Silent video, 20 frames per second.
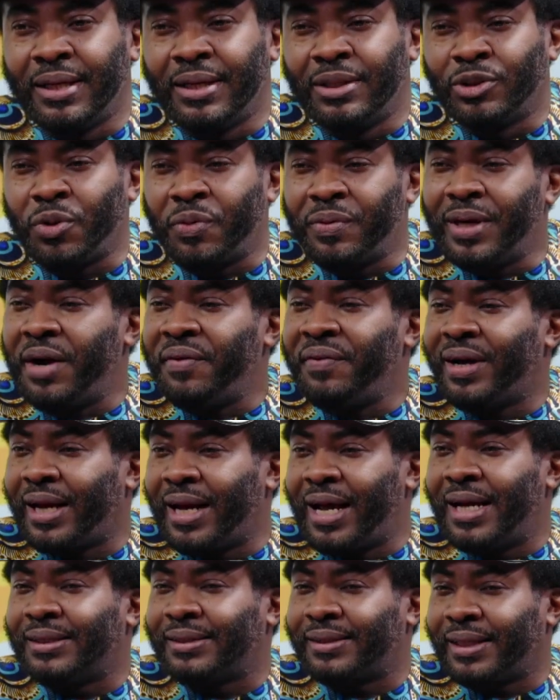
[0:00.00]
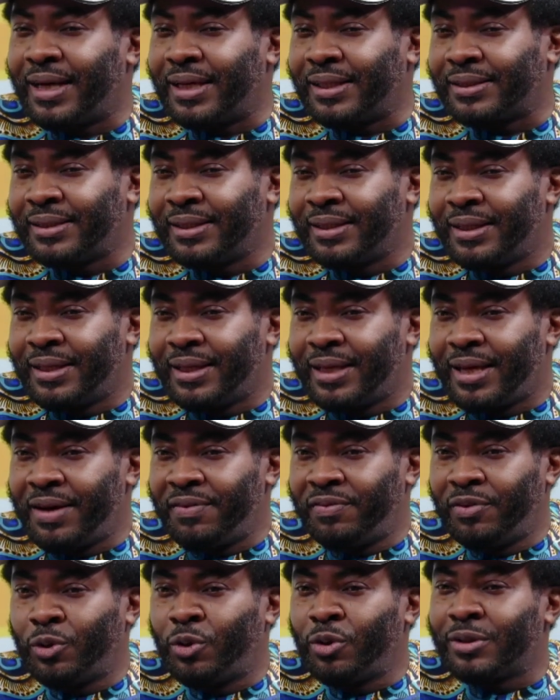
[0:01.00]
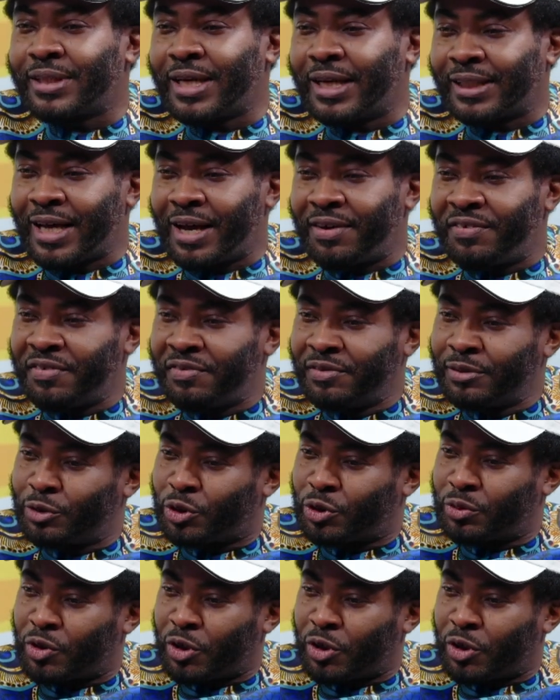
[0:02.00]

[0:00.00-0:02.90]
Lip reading: So we now realize that even those that have even